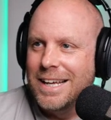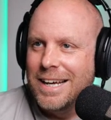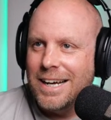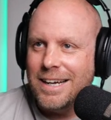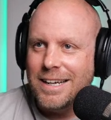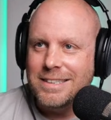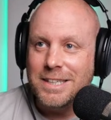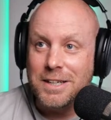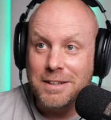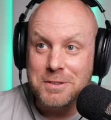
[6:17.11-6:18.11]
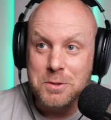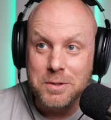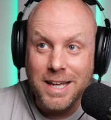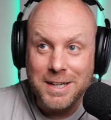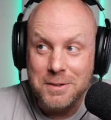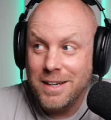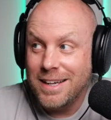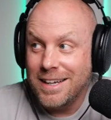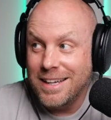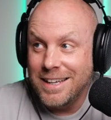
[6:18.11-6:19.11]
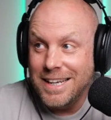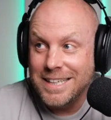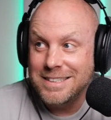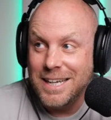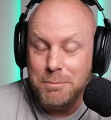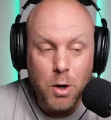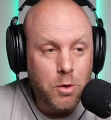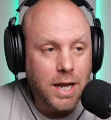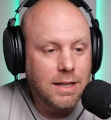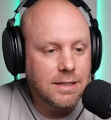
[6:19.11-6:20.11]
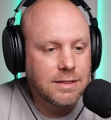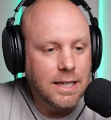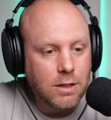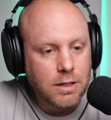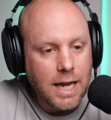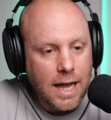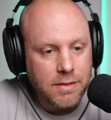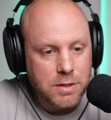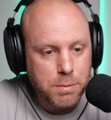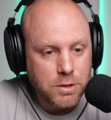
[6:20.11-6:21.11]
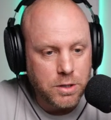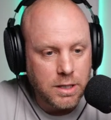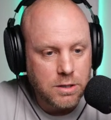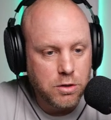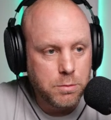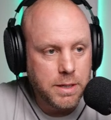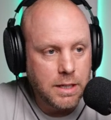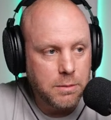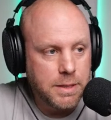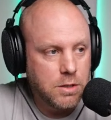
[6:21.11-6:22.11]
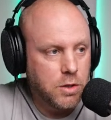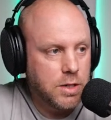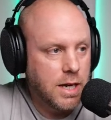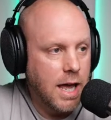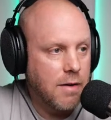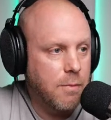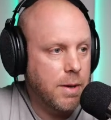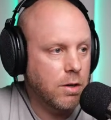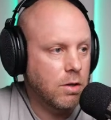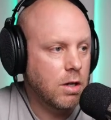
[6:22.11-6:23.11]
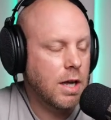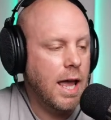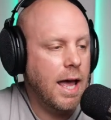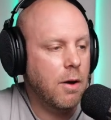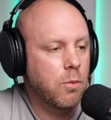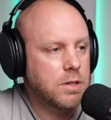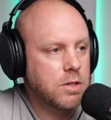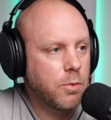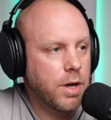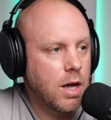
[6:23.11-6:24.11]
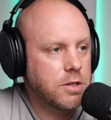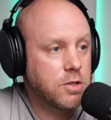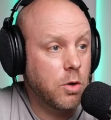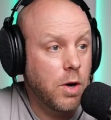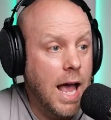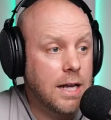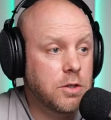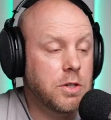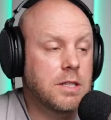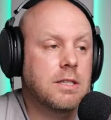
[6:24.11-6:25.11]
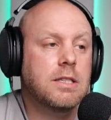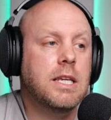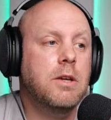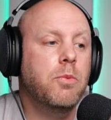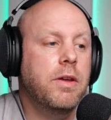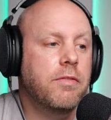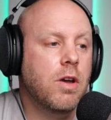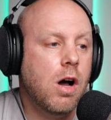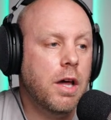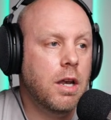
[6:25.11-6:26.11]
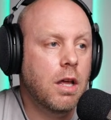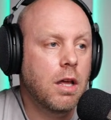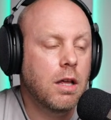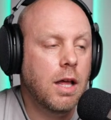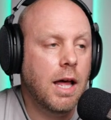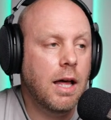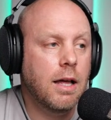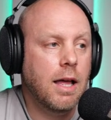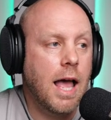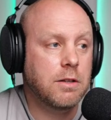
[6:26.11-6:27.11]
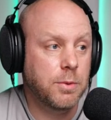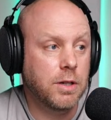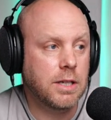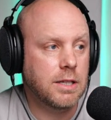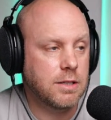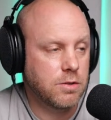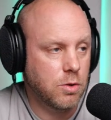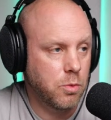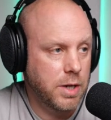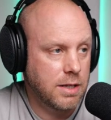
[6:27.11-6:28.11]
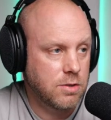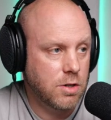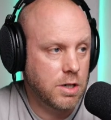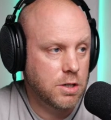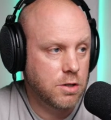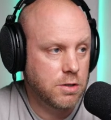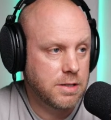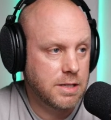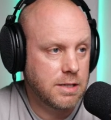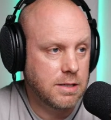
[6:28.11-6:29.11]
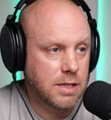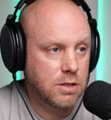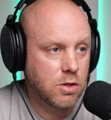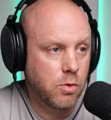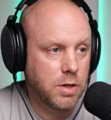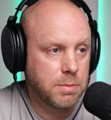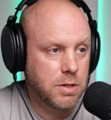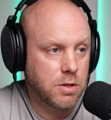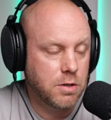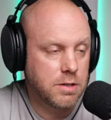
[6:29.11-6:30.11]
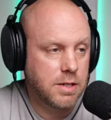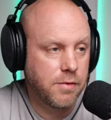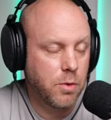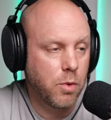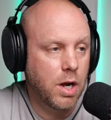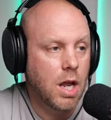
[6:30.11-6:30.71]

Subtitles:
Oh dear, I'll have to sort that out next time. Okay, let's take a look at the spreadsheet. Let's zoom in a little bit so you can have a better look at what's going on. So as you can see, we've gone, as we look at this, so we started turn 66, going up to turn 71.